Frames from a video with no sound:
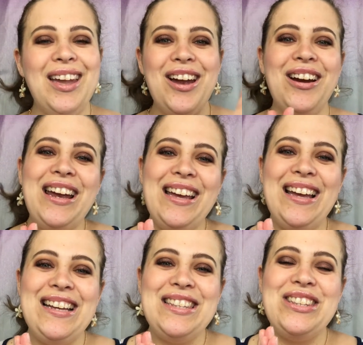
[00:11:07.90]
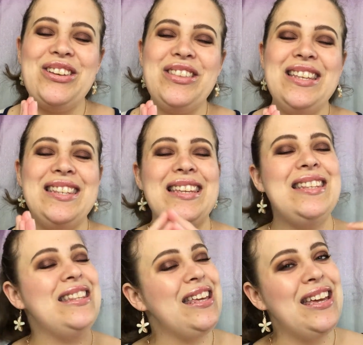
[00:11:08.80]
All right, guys, so this
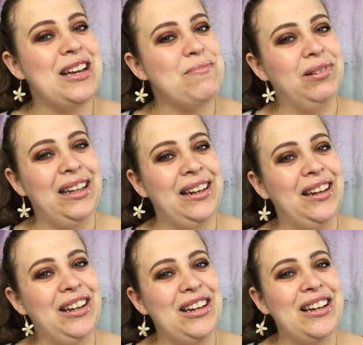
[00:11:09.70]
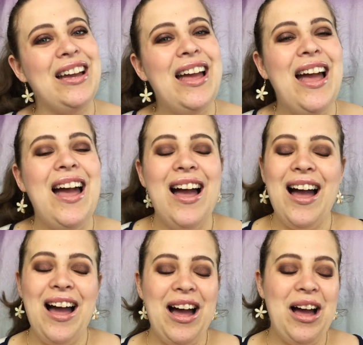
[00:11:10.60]
is the completed look.
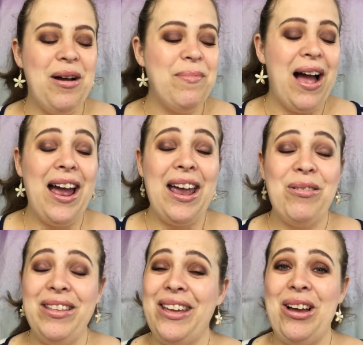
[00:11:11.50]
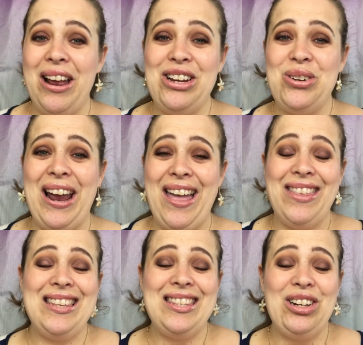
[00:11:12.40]
Um, I really enjoy how
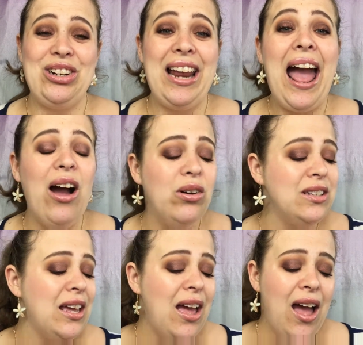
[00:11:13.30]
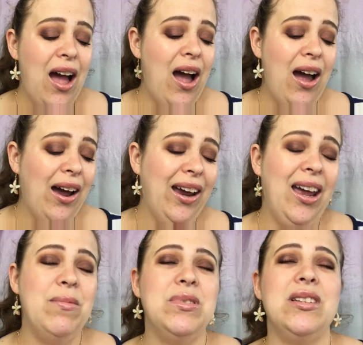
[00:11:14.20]
this turned out. I
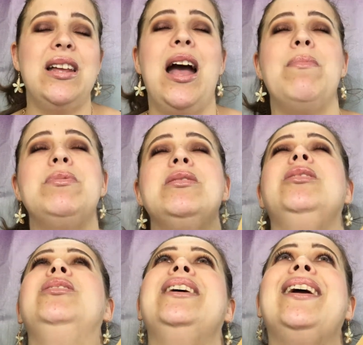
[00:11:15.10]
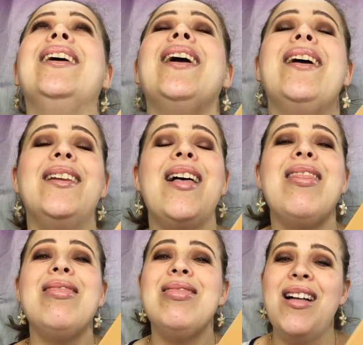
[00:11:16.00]
am just absolutely in
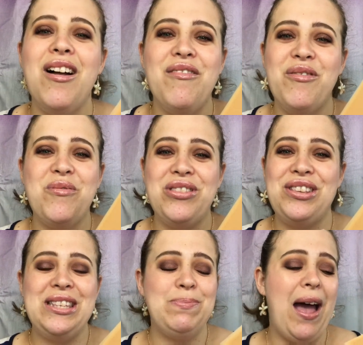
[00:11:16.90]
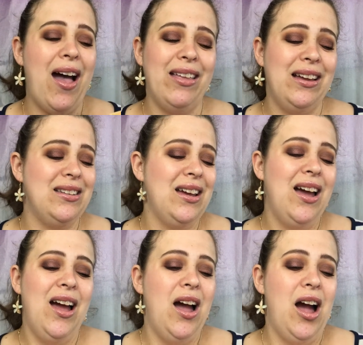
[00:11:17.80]
love with this palette.
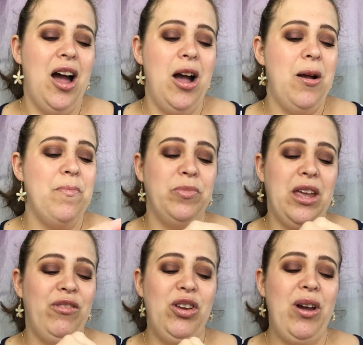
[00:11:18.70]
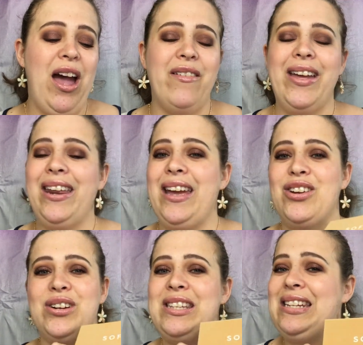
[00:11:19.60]
Um, if you have any
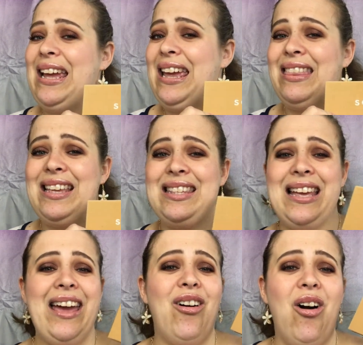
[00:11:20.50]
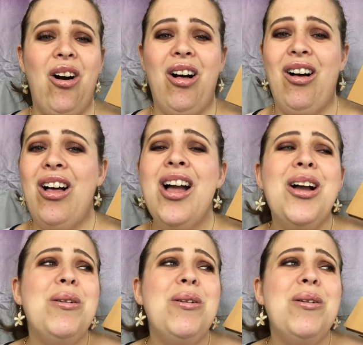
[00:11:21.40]
interest in this at all,